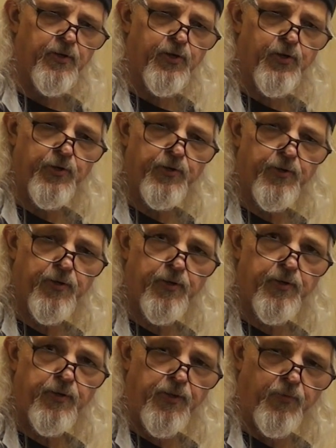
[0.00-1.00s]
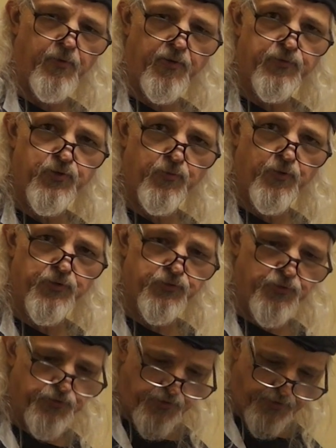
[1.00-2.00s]
good, and we have 2 more
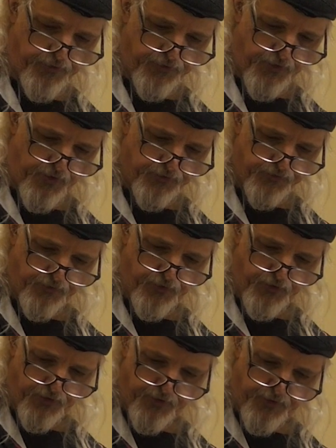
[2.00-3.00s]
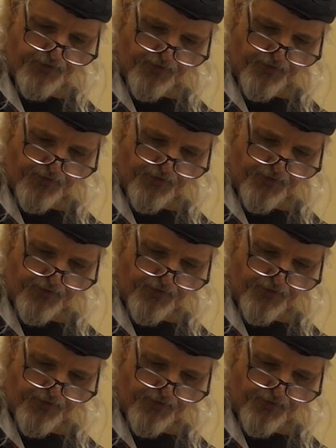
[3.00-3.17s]
strings on the guitar, so good,